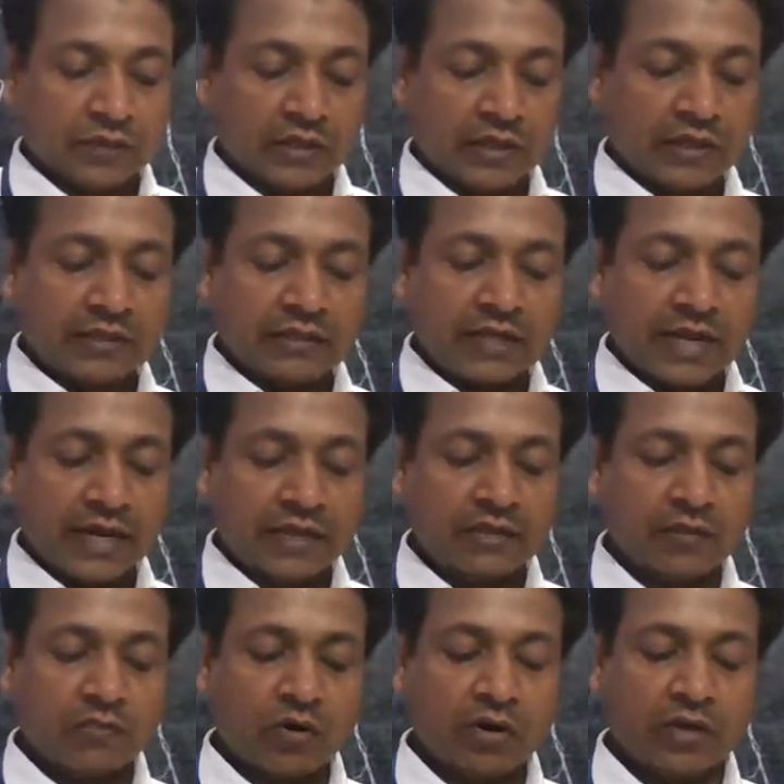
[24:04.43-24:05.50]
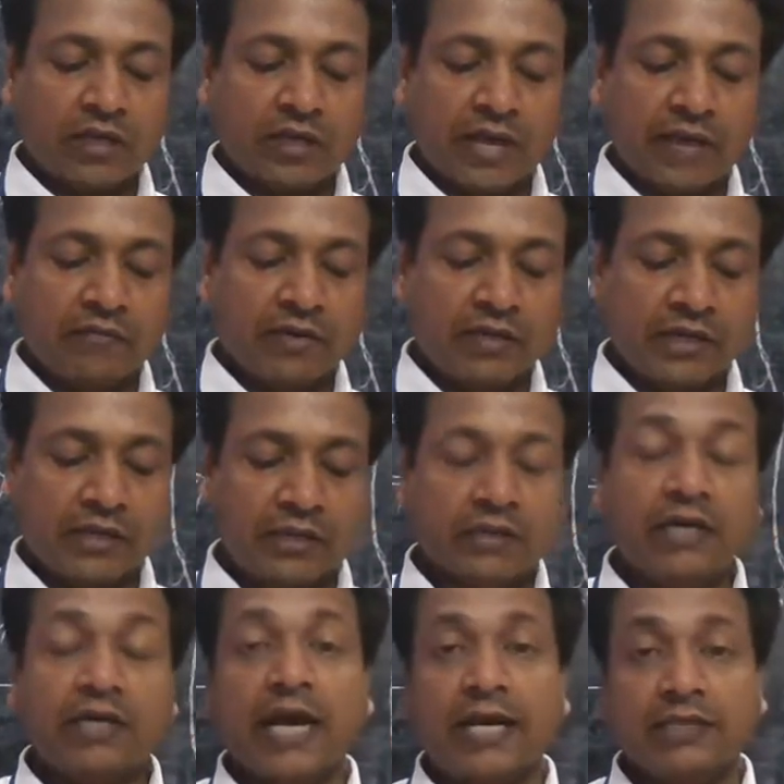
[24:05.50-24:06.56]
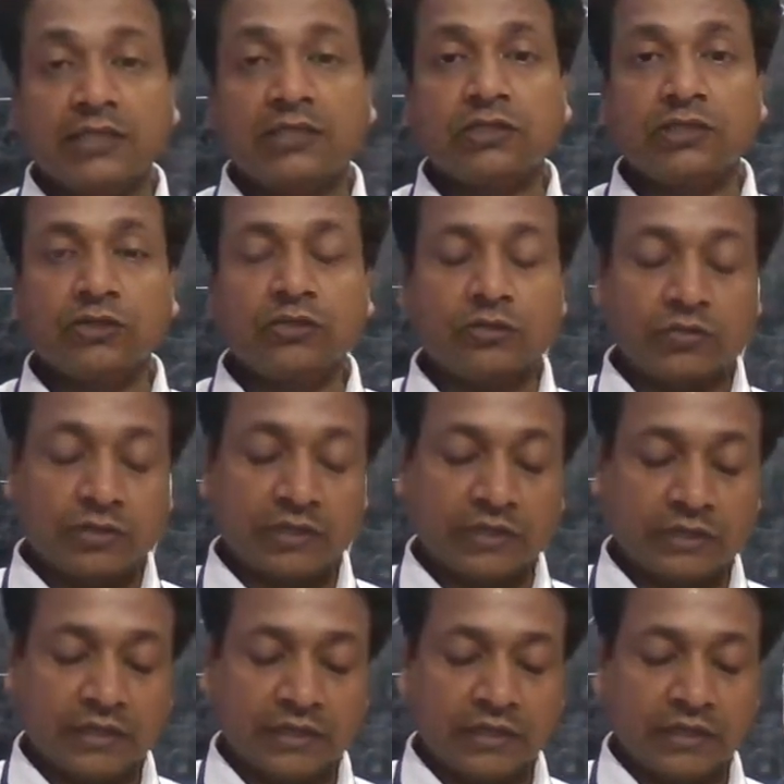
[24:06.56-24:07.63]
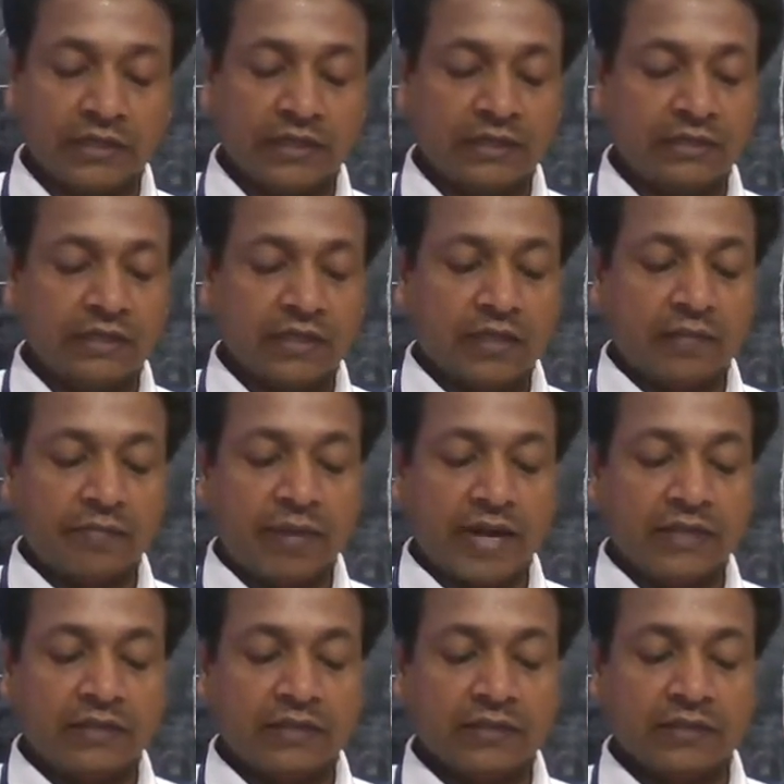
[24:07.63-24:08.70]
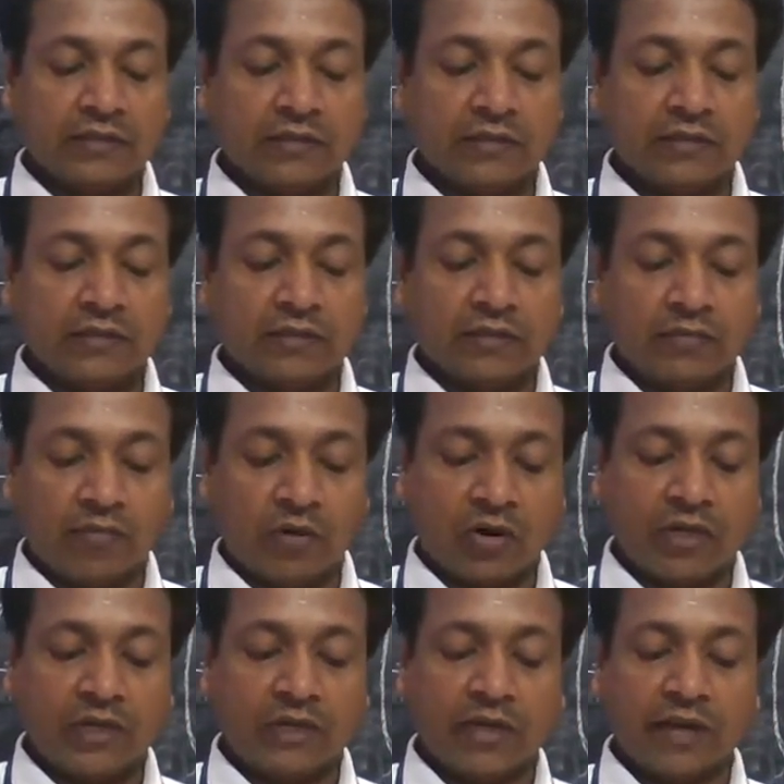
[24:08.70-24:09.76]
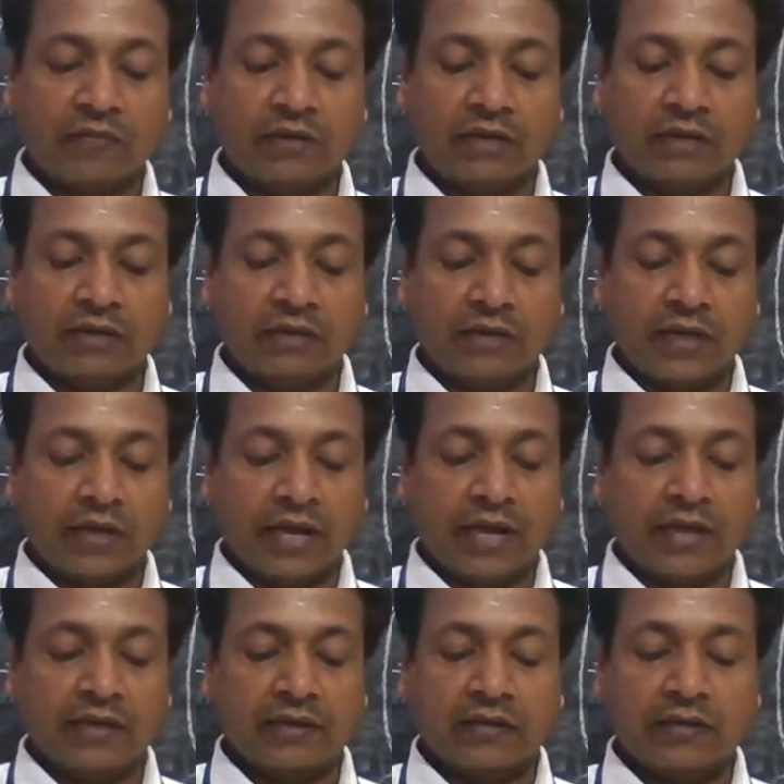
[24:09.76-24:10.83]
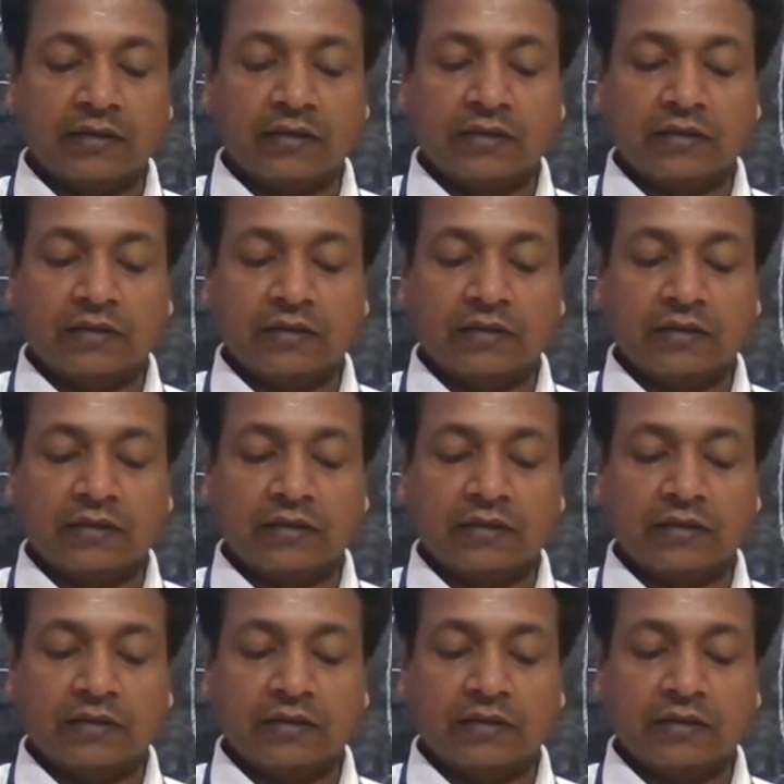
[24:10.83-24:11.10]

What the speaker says: inside the body cavity, the digestive juices secretes by this body cavity, and